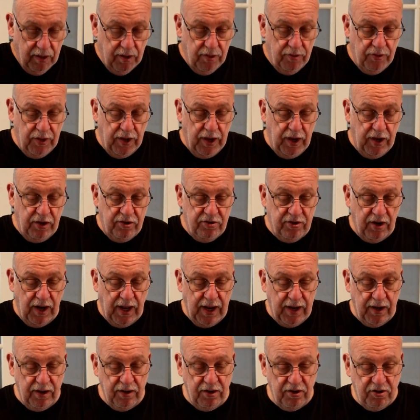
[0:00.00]
they
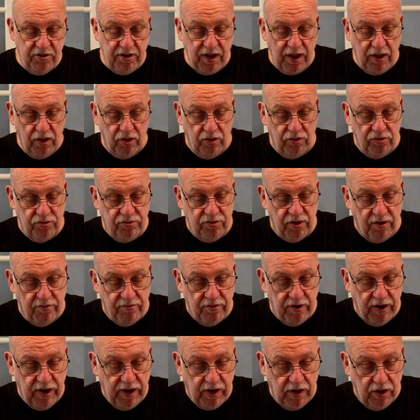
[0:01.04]
select the cells that are
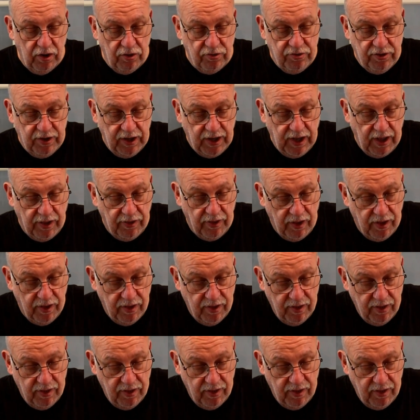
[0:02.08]
very close together.